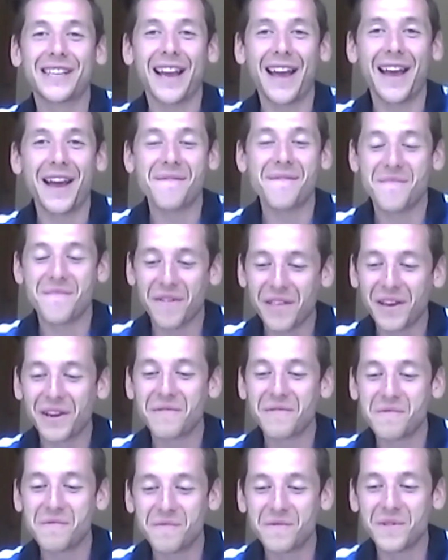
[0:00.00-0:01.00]
I think
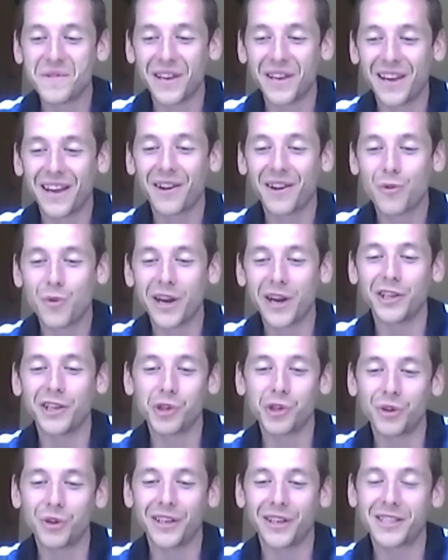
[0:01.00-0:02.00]
everybody quite
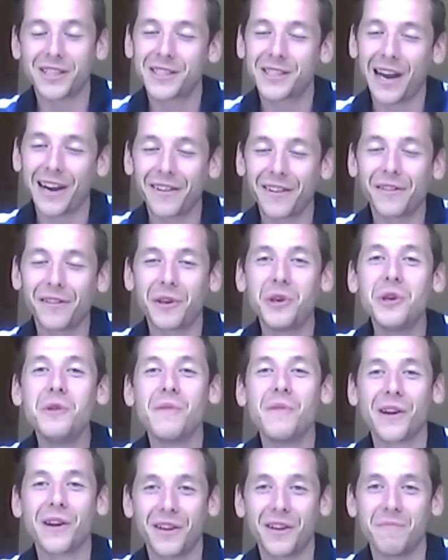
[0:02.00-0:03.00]
enjoyed certainly the
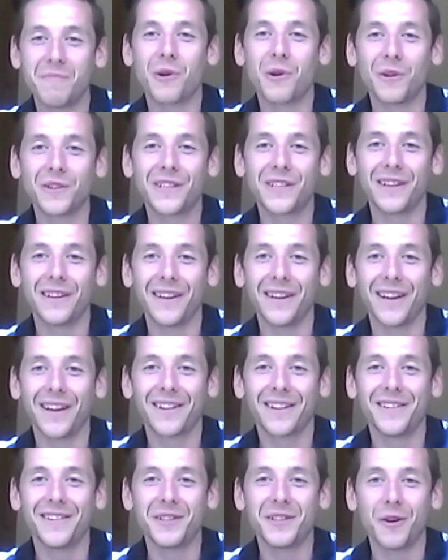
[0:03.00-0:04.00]
humour you brought to the
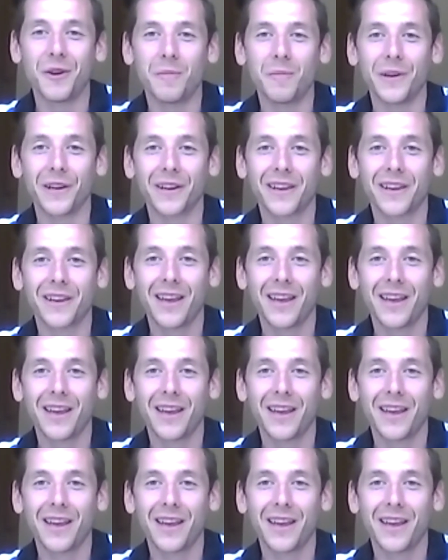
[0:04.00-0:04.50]
topic.